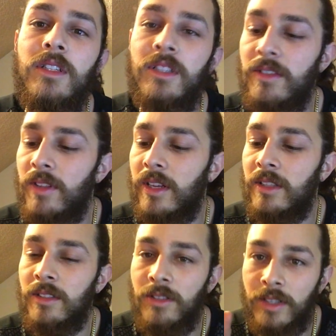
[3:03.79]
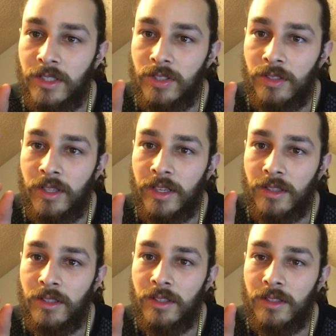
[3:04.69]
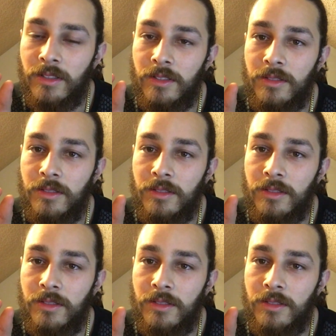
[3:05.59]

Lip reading: leave like a little extra length on it,